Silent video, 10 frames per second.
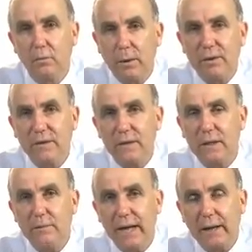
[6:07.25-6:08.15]
When we
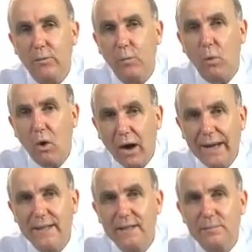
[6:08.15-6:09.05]
think about
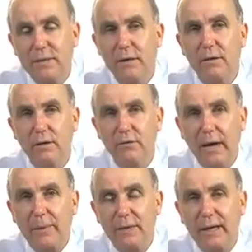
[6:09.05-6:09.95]
why this period of
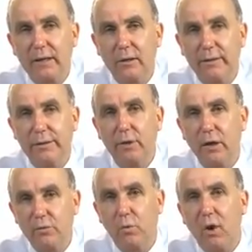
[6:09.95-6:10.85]
rapid economic
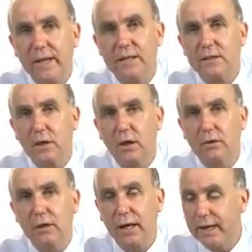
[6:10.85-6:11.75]
growth, why this
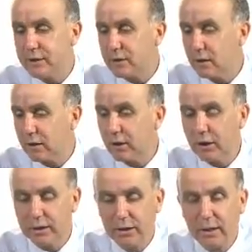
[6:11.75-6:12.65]
golden age
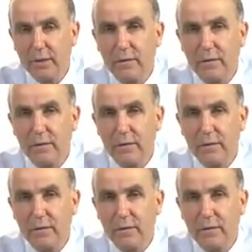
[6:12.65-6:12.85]
occurred,